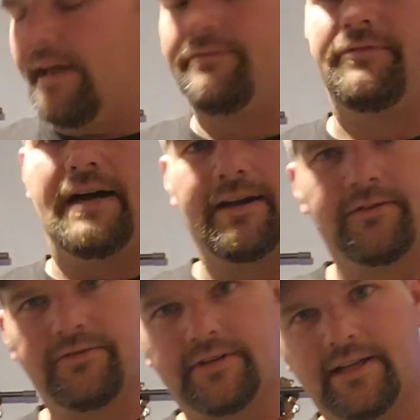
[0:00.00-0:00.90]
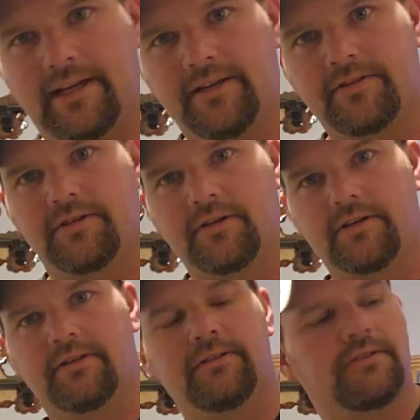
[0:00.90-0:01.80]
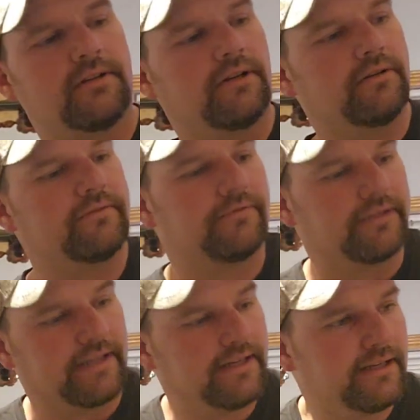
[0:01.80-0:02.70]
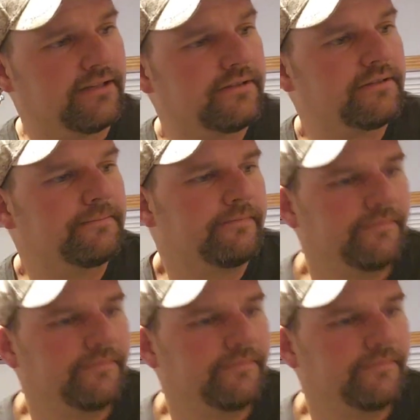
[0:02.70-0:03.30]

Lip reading: Have fire for days. Cooking stoves for days.